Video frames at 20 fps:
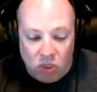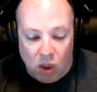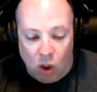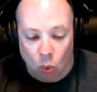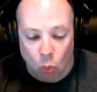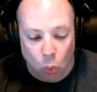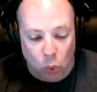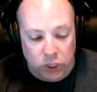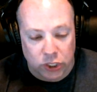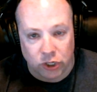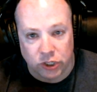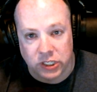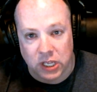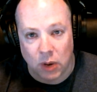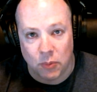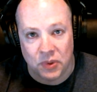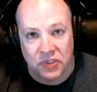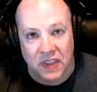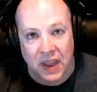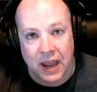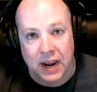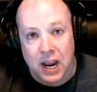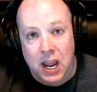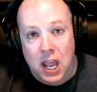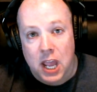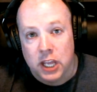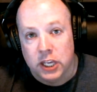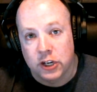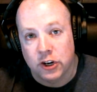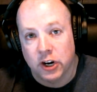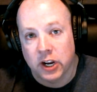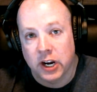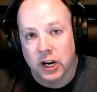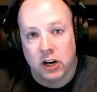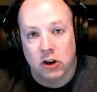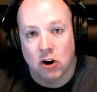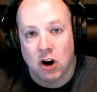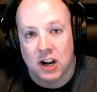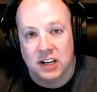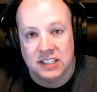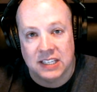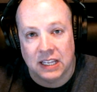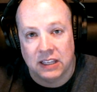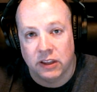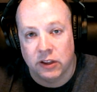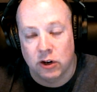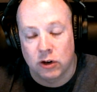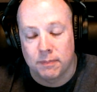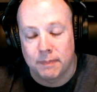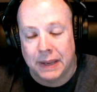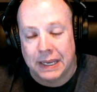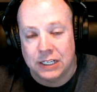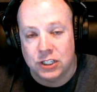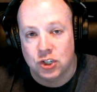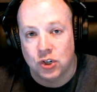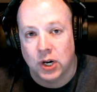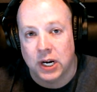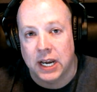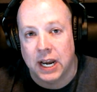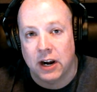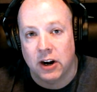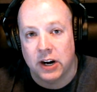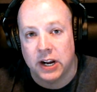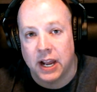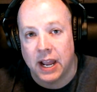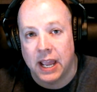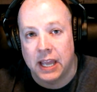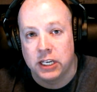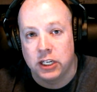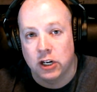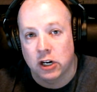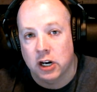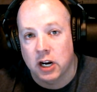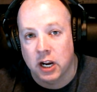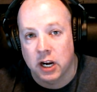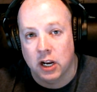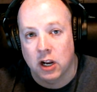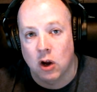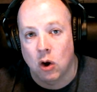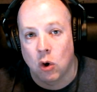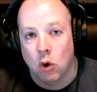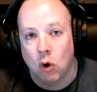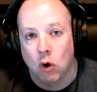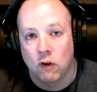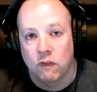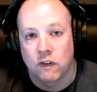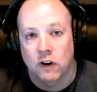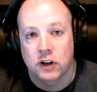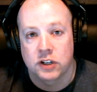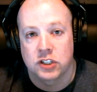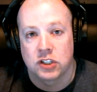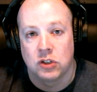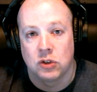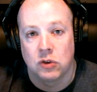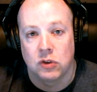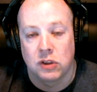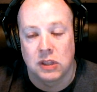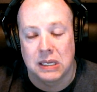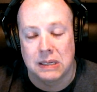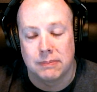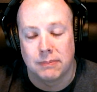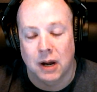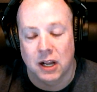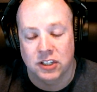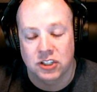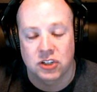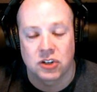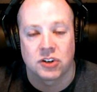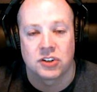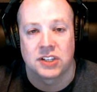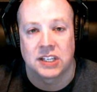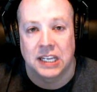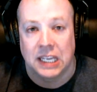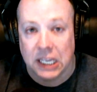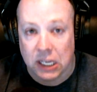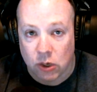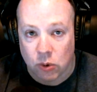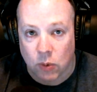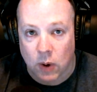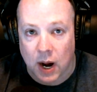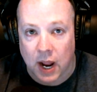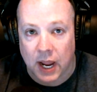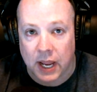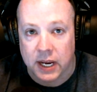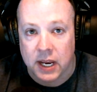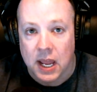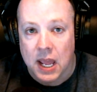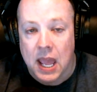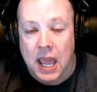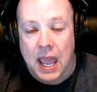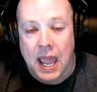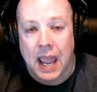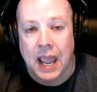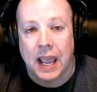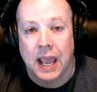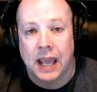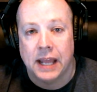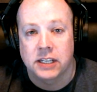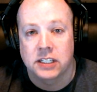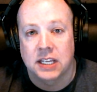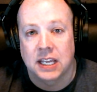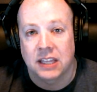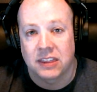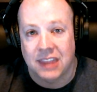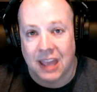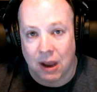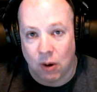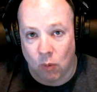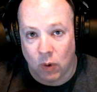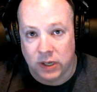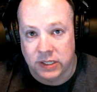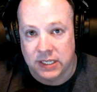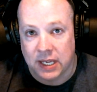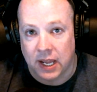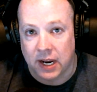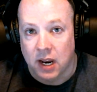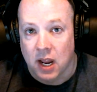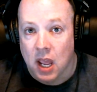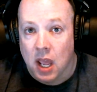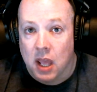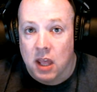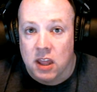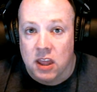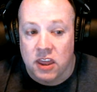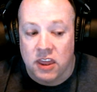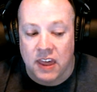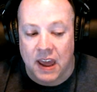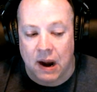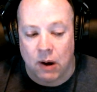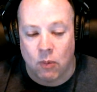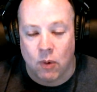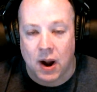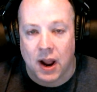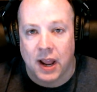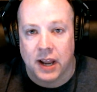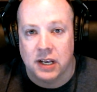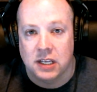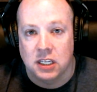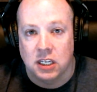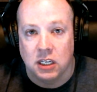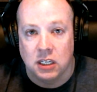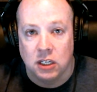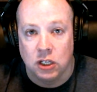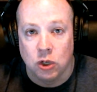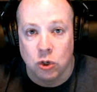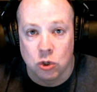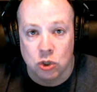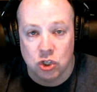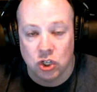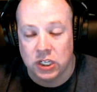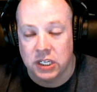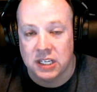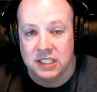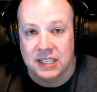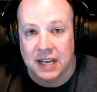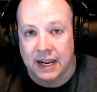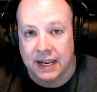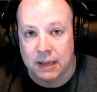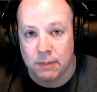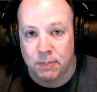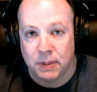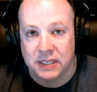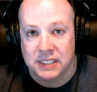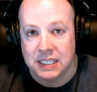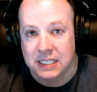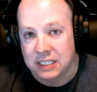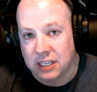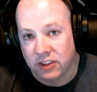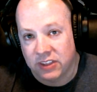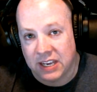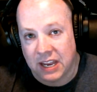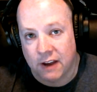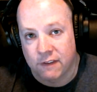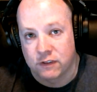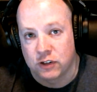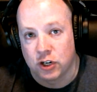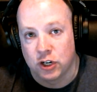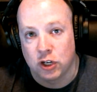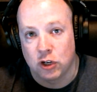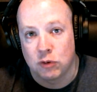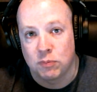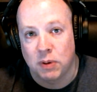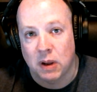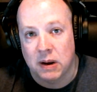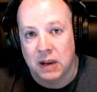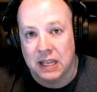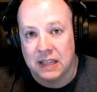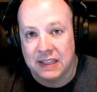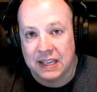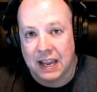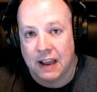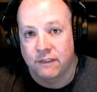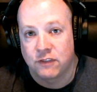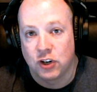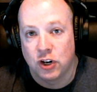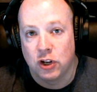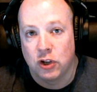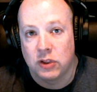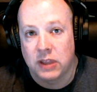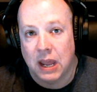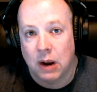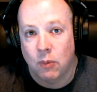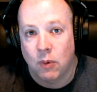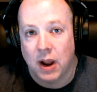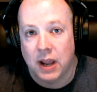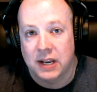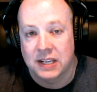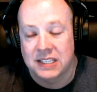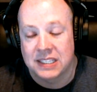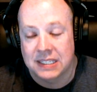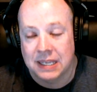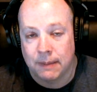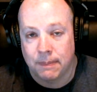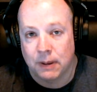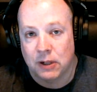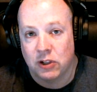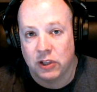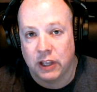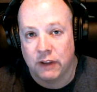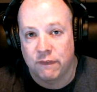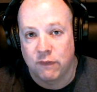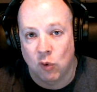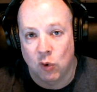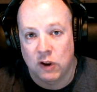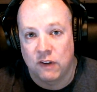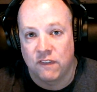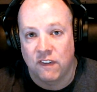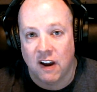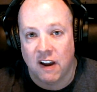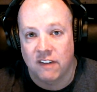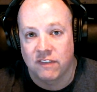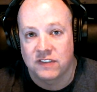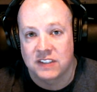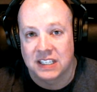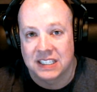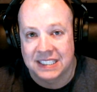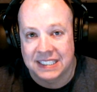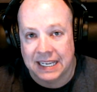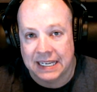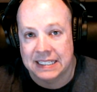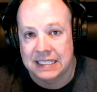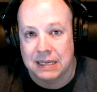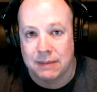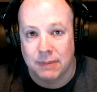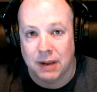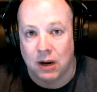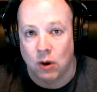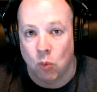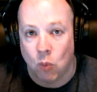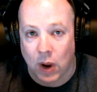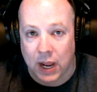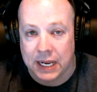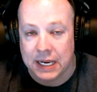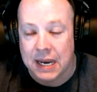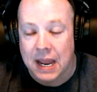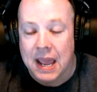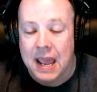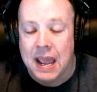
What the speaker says: When you're done with that, you're going to cross that little Main Street area and you're going to go over to the Monsters, Inc. ride and get that one done. That ride usually does not get busy till the afternoon, but in the afternoon, that ride is typically a 45 to 60 minute wait.